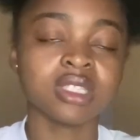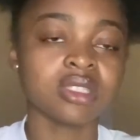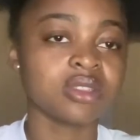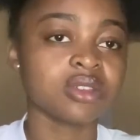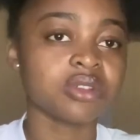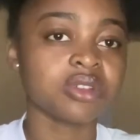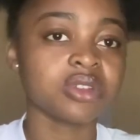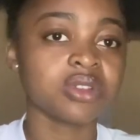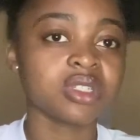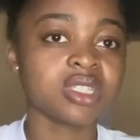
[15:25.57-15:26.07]

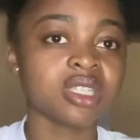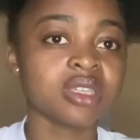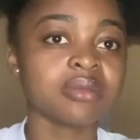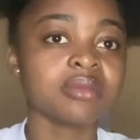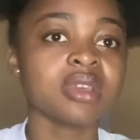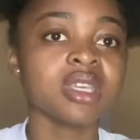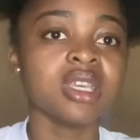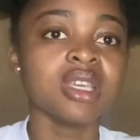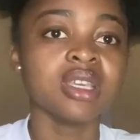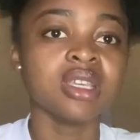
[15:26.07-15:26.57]

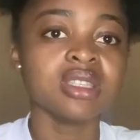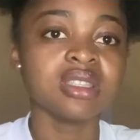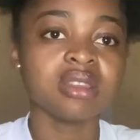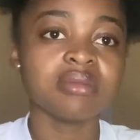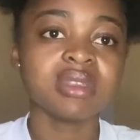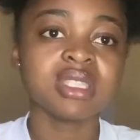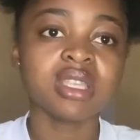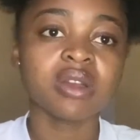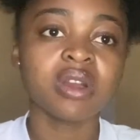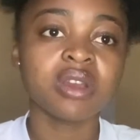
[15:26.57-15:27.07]

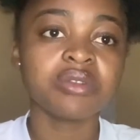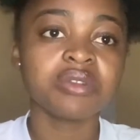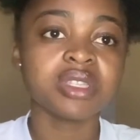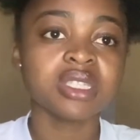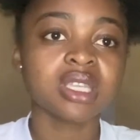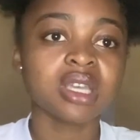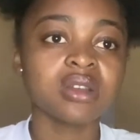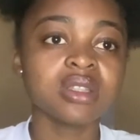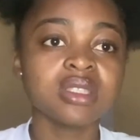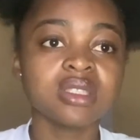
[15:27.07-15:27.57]
one
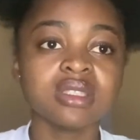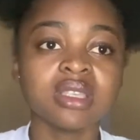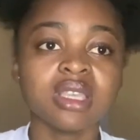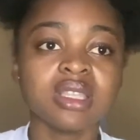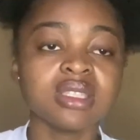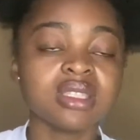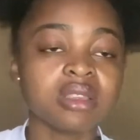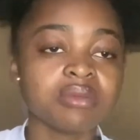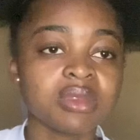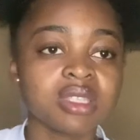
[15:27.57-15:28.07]
results
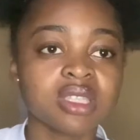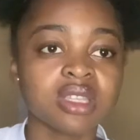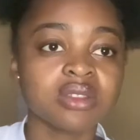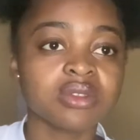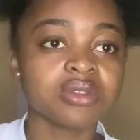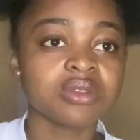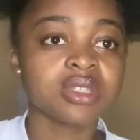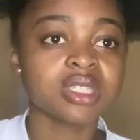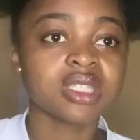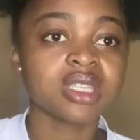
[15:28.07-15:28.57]
and semester
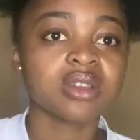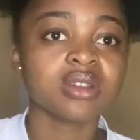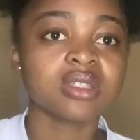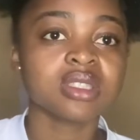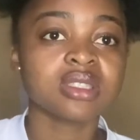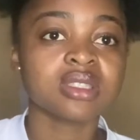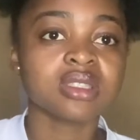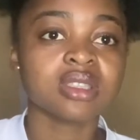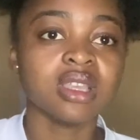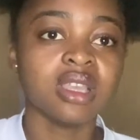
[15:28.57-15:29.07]
two
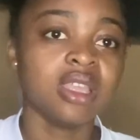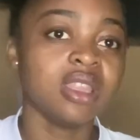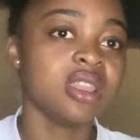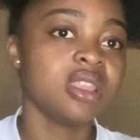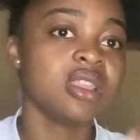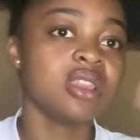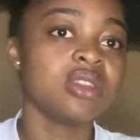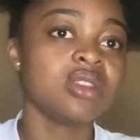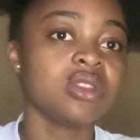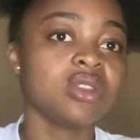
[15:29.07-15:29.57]
results, and
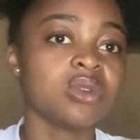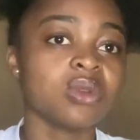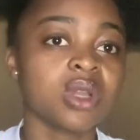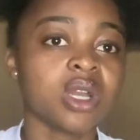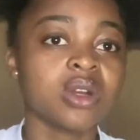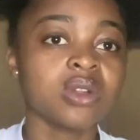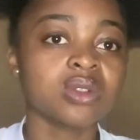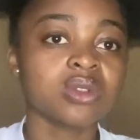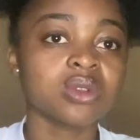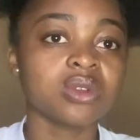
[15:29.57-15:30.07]
then to
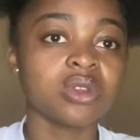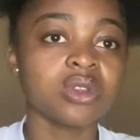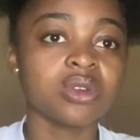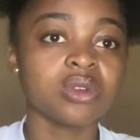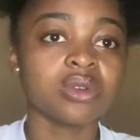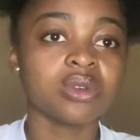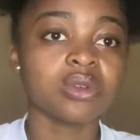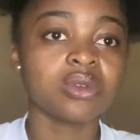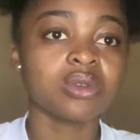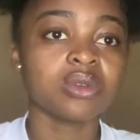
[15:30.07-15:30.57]
count all
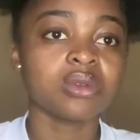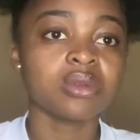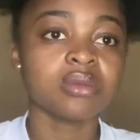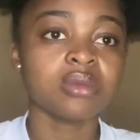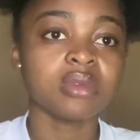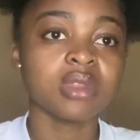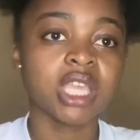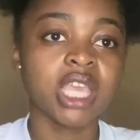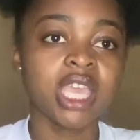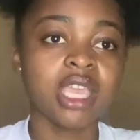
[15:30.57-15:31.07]
your
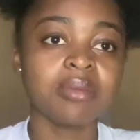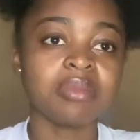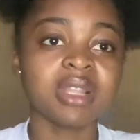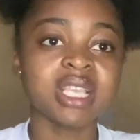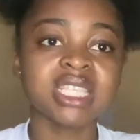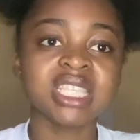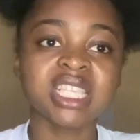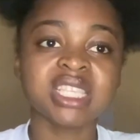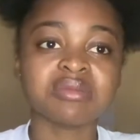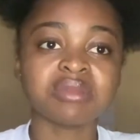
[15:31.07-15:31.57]
A
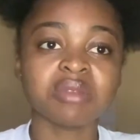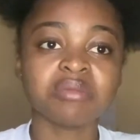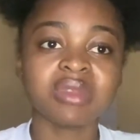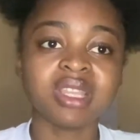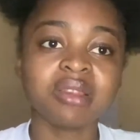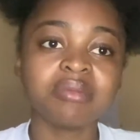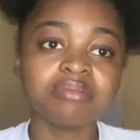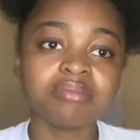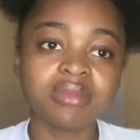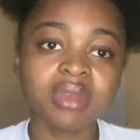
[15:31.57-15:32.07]
pluses,
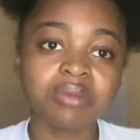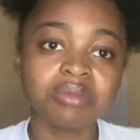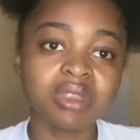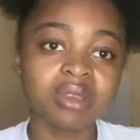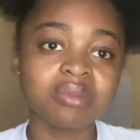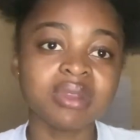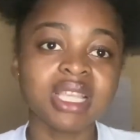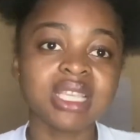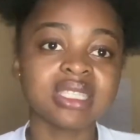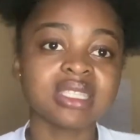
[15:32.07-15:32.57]
my
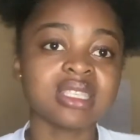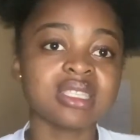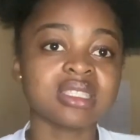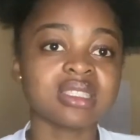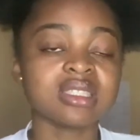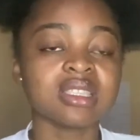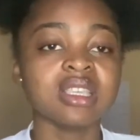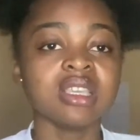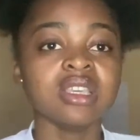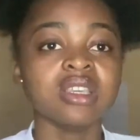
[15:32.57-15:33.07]
B pluses
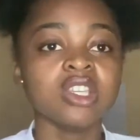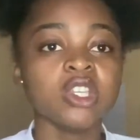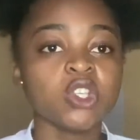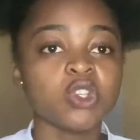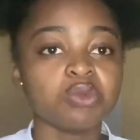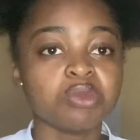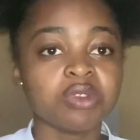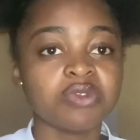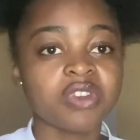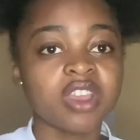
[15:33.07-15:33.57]

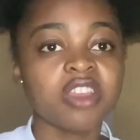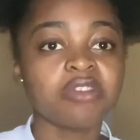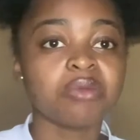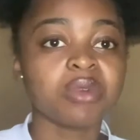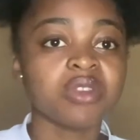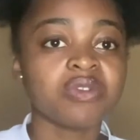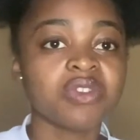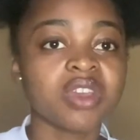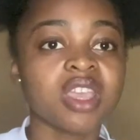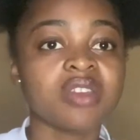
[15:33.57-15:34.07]
should be
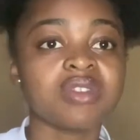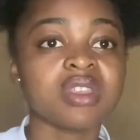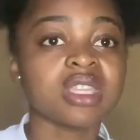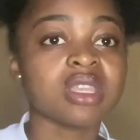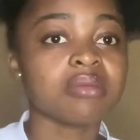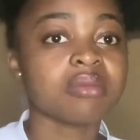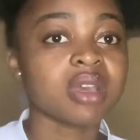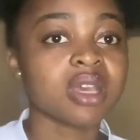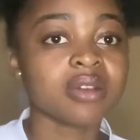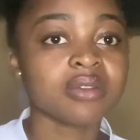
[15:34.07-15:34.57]
5.5 and
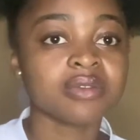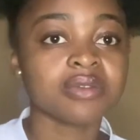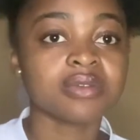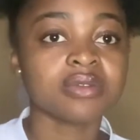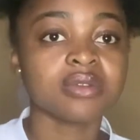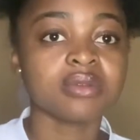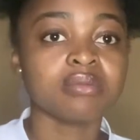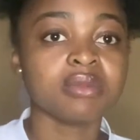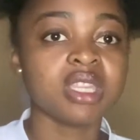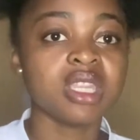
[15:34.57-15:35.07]
above,
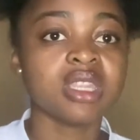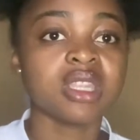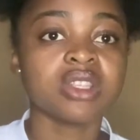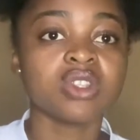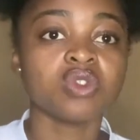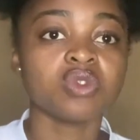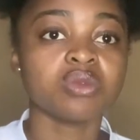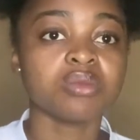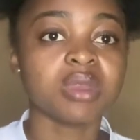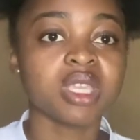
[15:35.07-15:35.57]
meaning
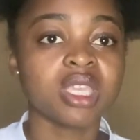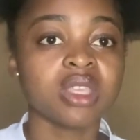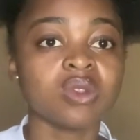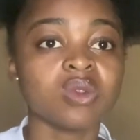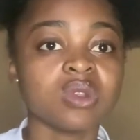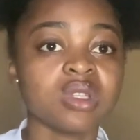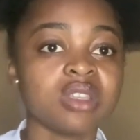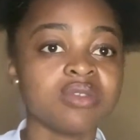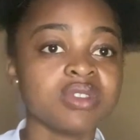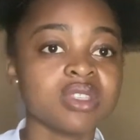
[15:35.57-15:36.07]
that you'll make it
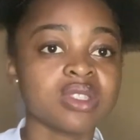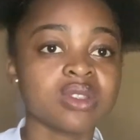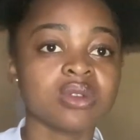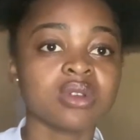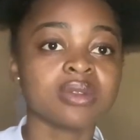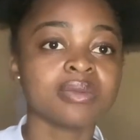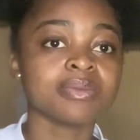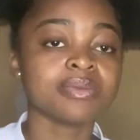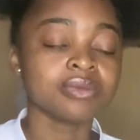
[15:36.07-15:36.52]
to Livingstone.